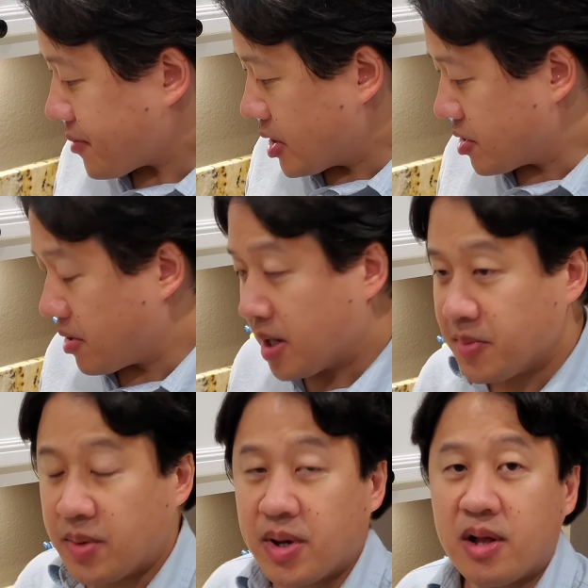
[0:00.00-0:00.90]
So yeah,
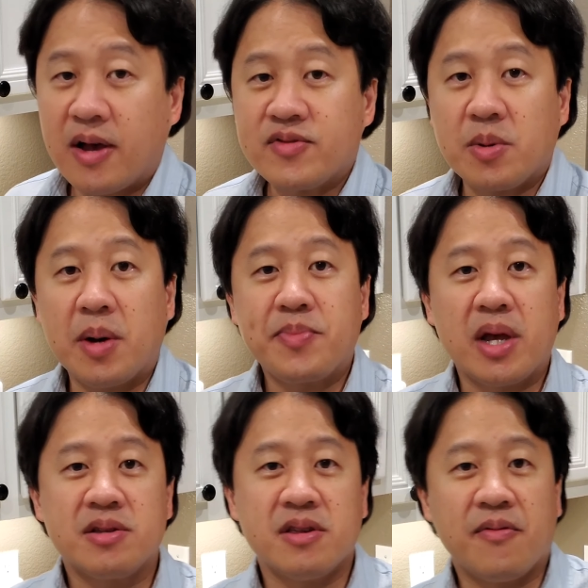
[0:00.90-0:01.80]
maybe I'll have some
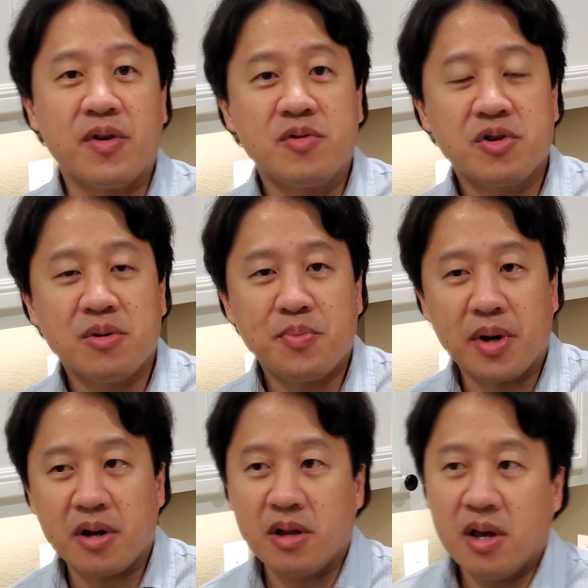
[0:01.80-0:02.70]
updates in the future,
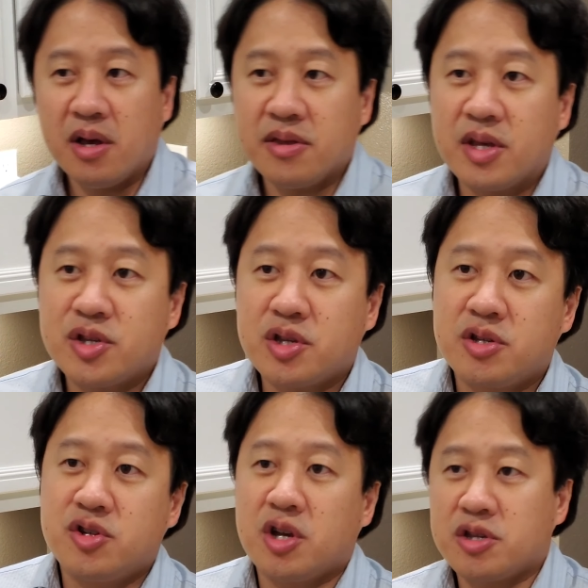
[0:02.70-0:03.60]
but this
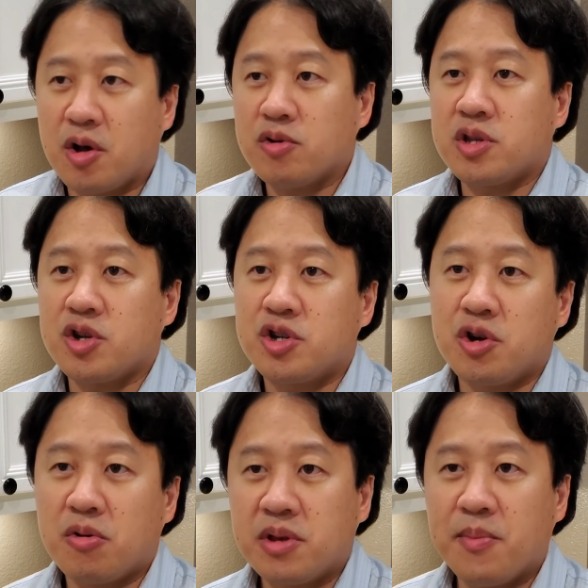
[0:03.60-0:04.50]
just goes to
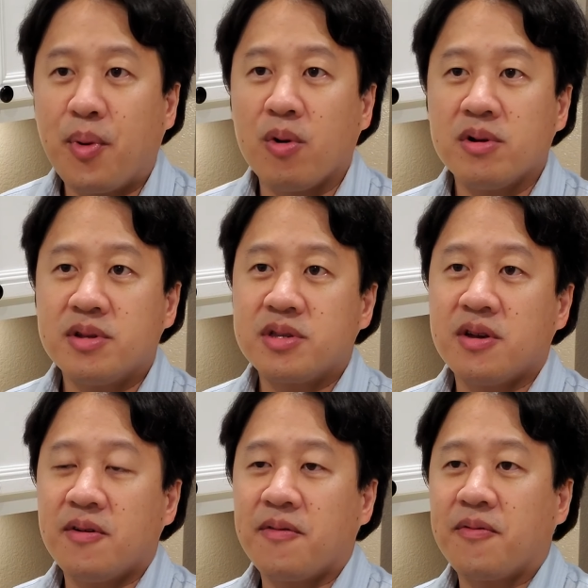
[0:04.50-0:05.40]
show the importance
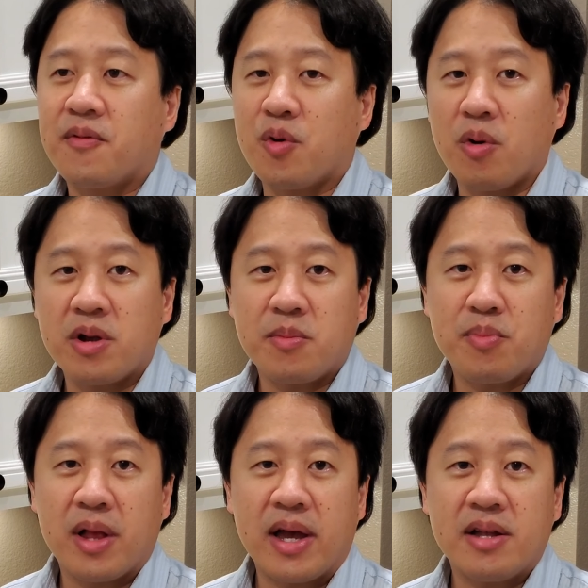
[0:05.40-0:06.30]
of growing
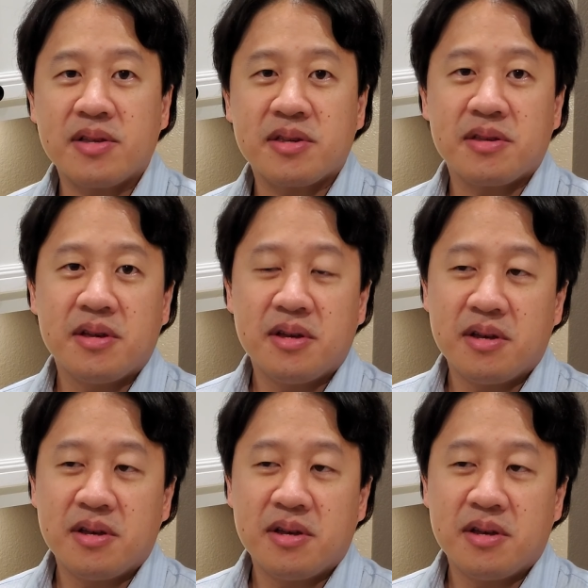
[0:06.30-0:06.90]
plants